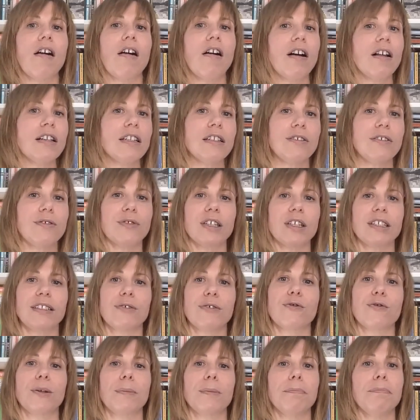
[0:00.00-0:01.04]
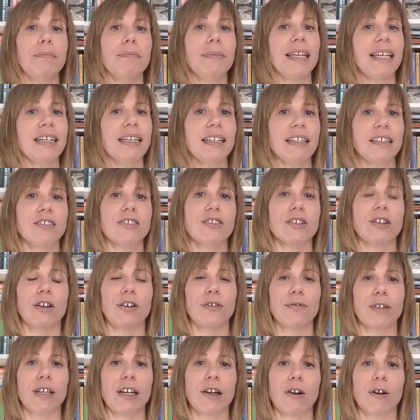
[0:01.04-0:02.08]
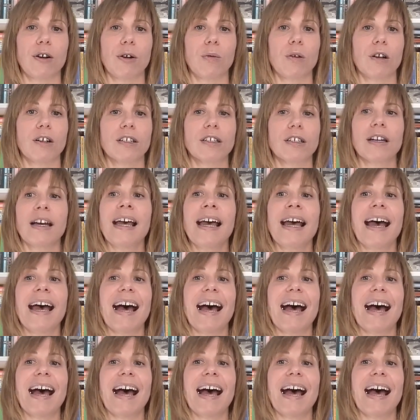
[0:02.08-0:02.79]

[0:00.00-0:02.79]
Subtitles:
all of the different meanings of the artwork